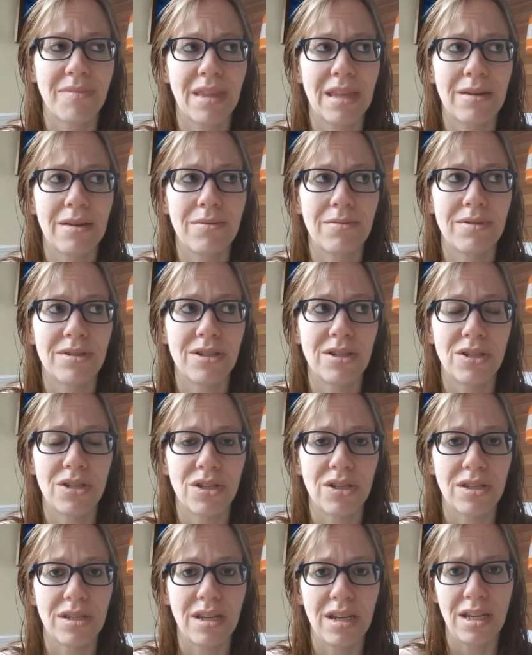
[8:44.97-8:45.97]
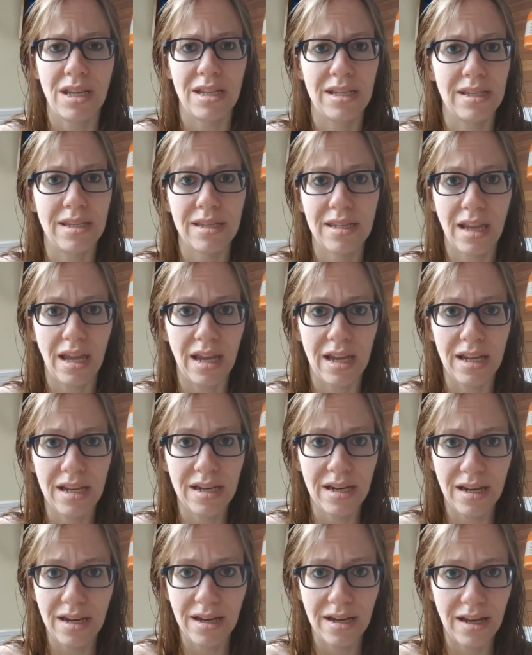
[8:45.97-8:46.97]
Which is just
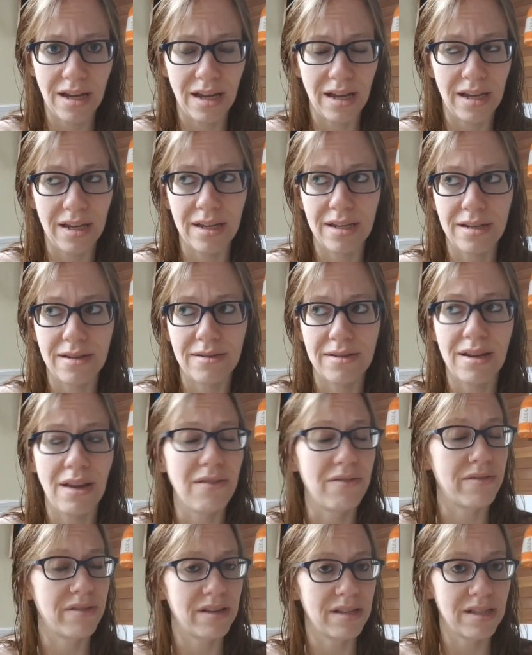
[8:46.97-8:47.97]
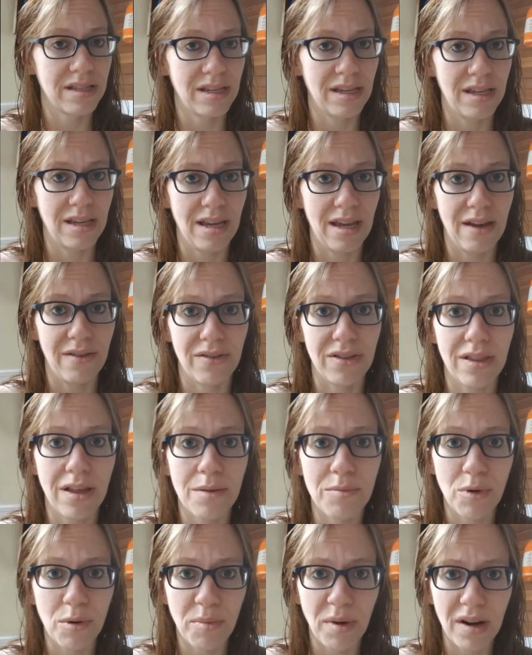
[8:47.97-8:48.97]
insane. I definitely have a lot
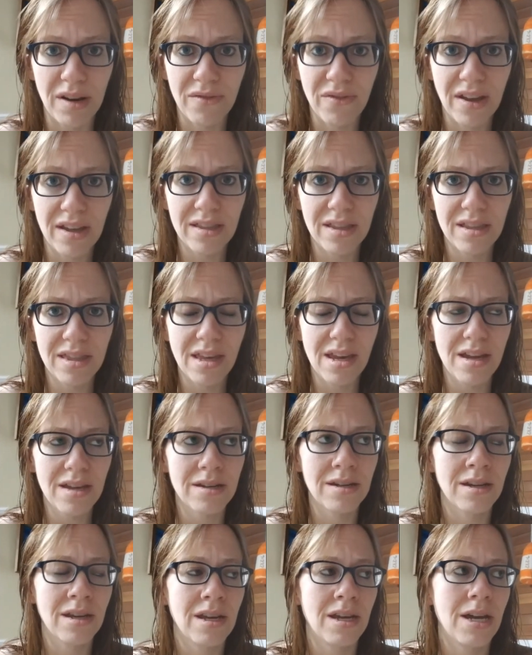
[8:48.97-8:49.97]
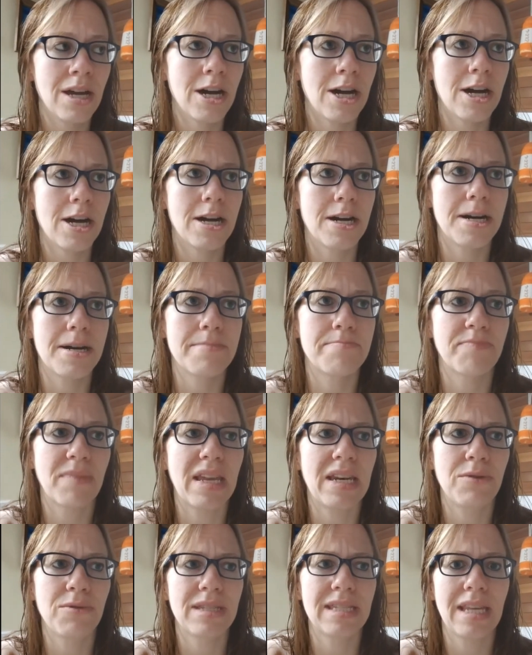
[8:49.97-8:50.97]
more body fat than that.
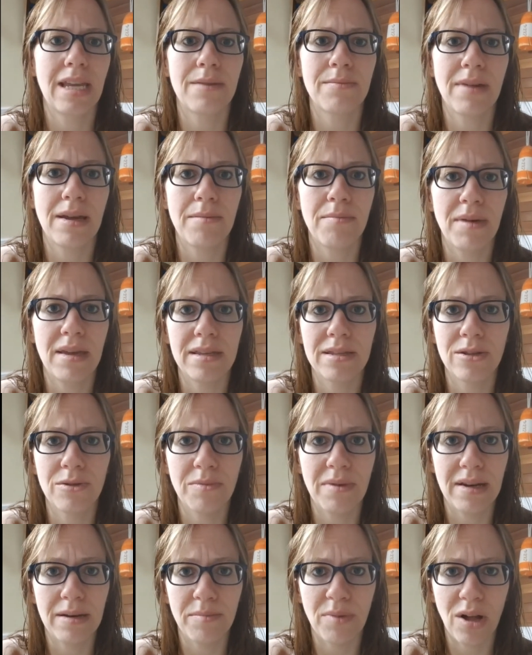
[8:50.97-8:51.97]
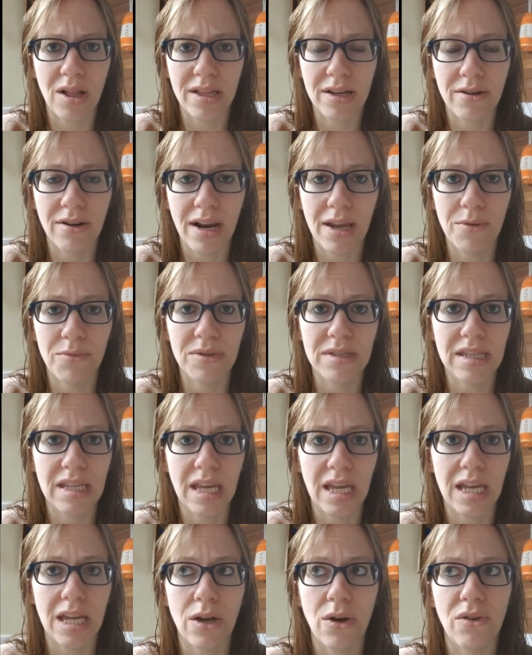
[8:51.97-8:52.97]
And it was saying my basal metabolic rate was
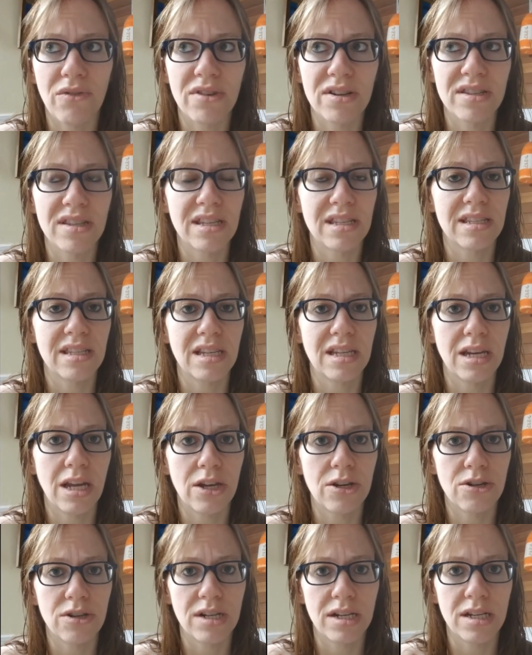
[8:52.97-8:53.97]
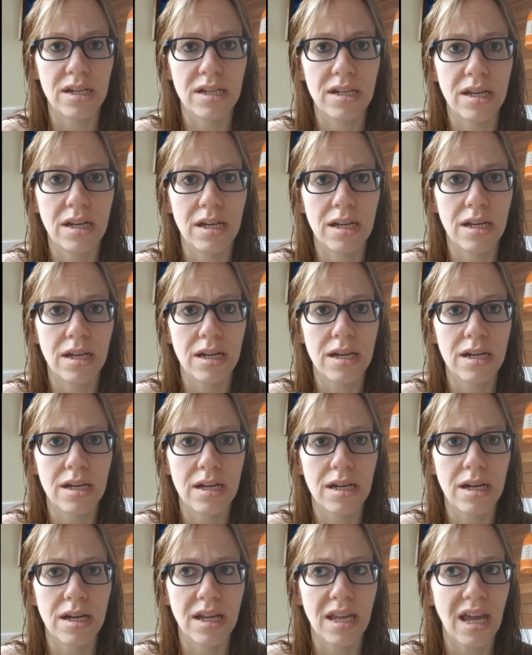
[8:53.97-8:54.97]
like over 1,600
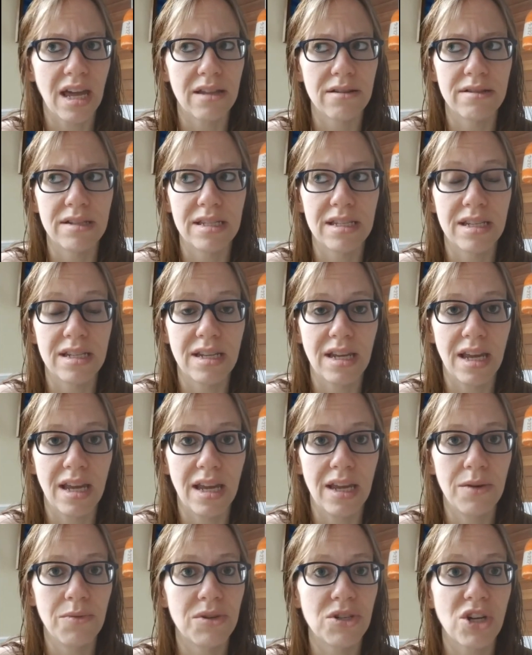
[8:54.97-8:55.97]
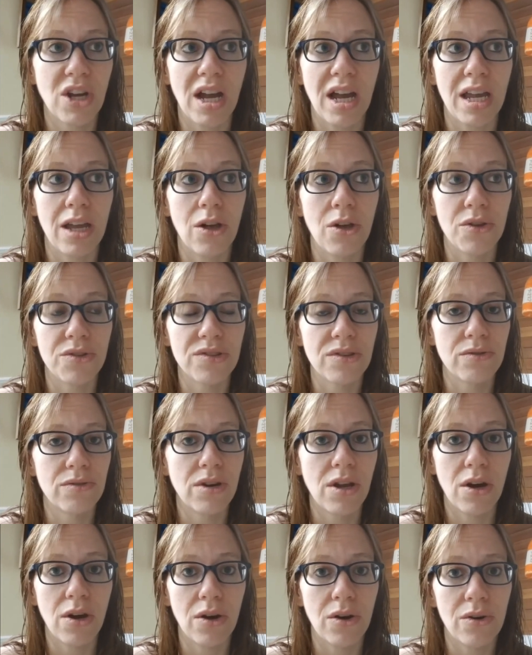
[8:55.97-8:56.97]
calories a day, which I also
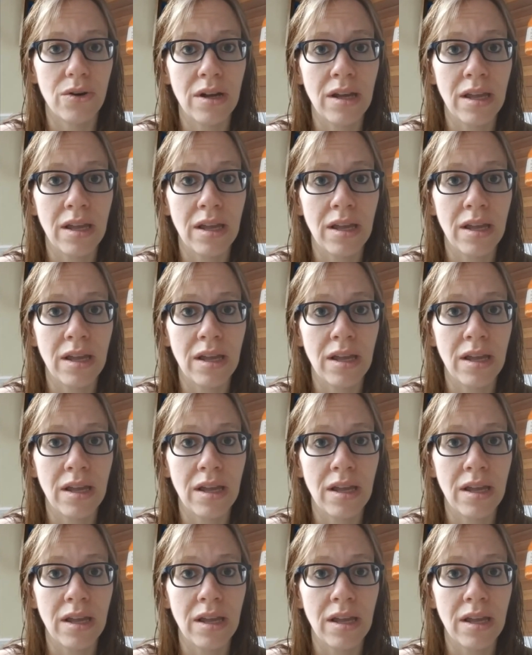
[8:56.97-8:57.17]
know